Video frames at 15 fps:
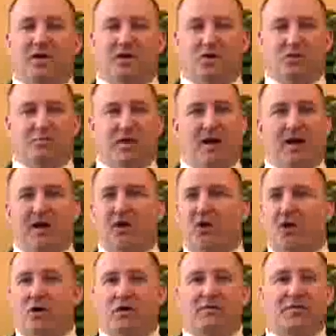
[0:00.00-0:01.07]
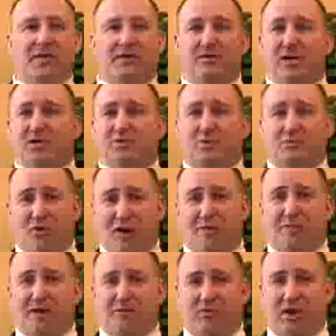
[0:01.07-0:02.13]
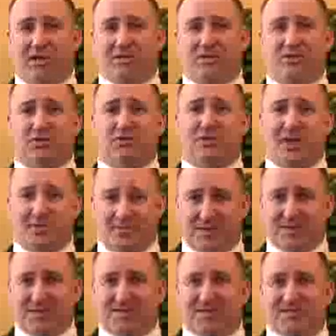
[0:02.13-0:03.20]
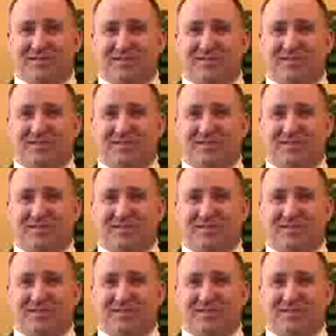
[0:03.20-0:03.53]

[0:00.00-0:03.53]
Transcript: You're buying all of the intellectual property rights to that business,